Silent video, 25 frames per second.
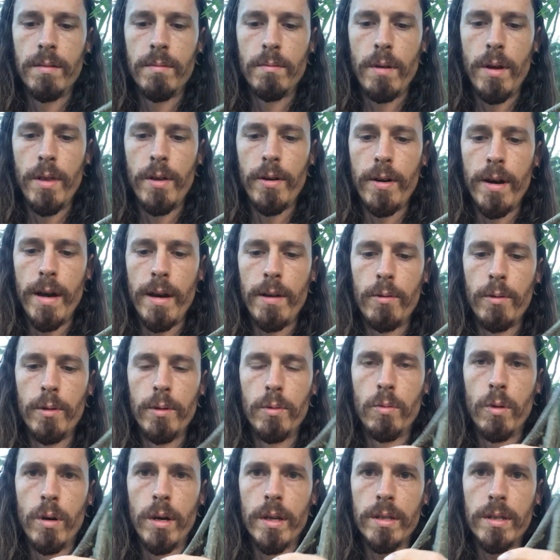whether I
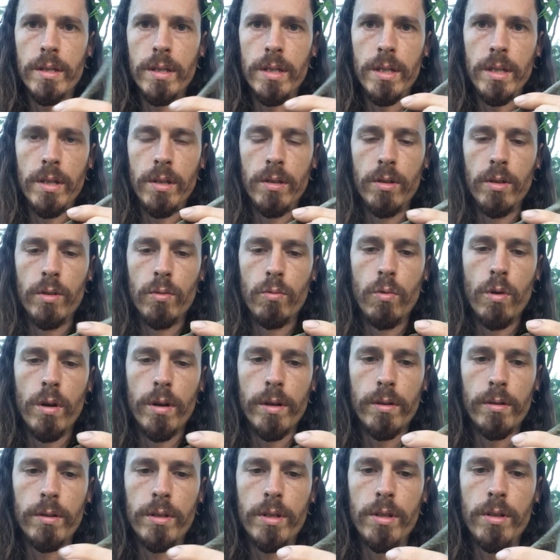would want to use
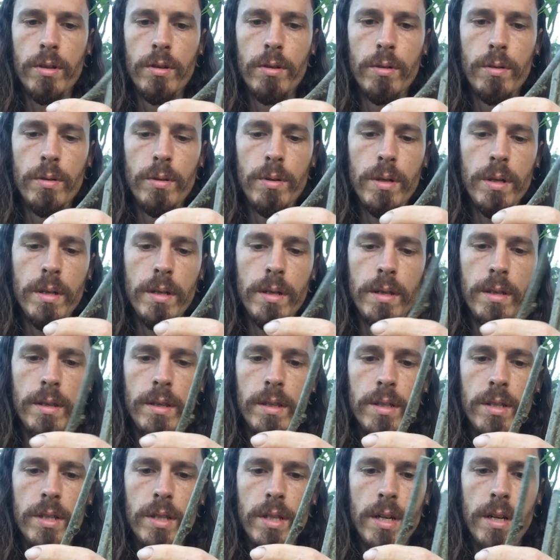one or two in
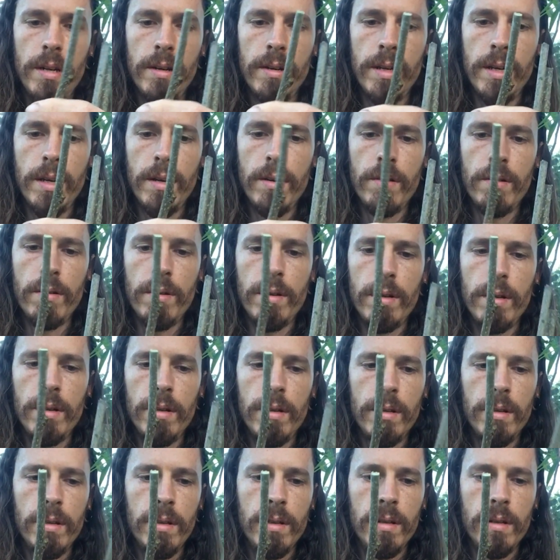this scenario.
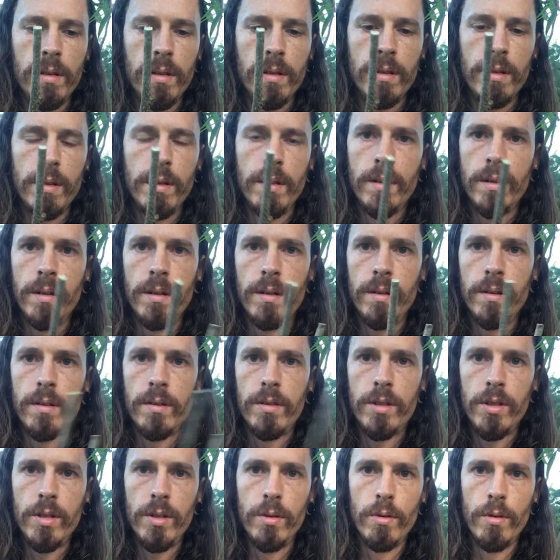
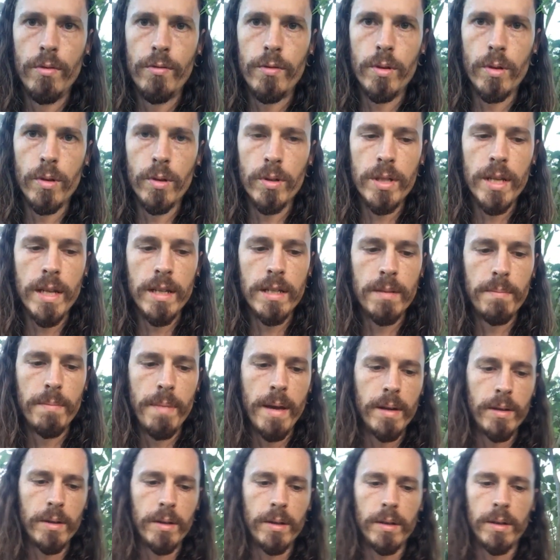Two, of course, has a
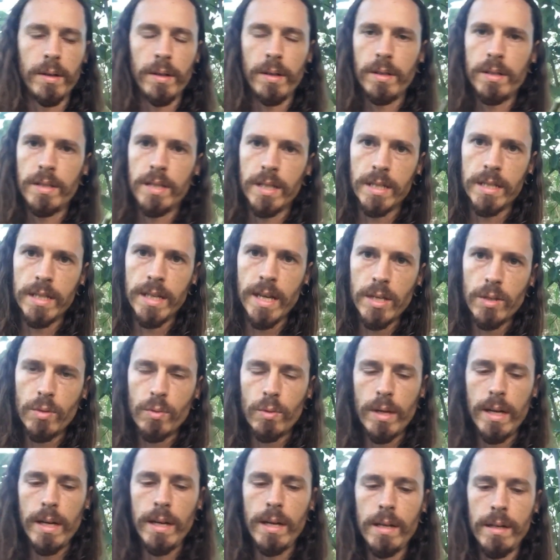better success
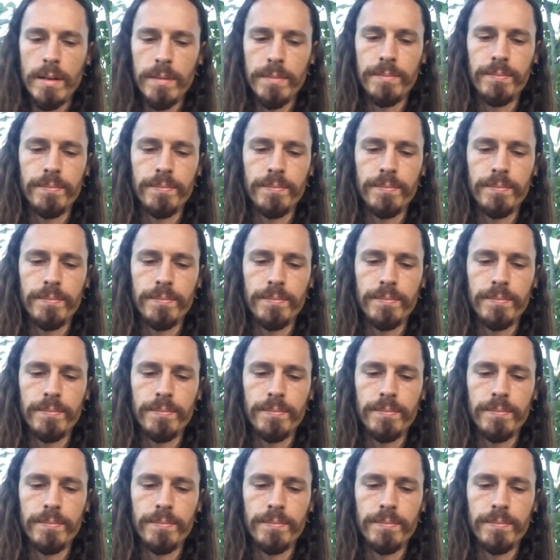rate.